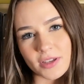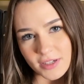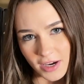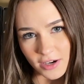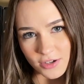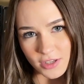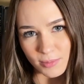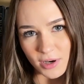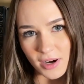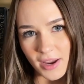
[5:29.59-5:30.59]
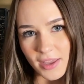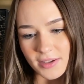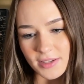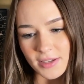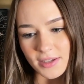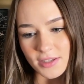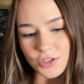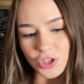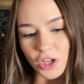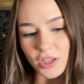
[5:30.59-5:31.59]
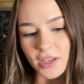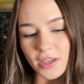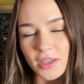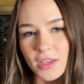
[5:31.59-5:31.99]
entire summer, and he is juggling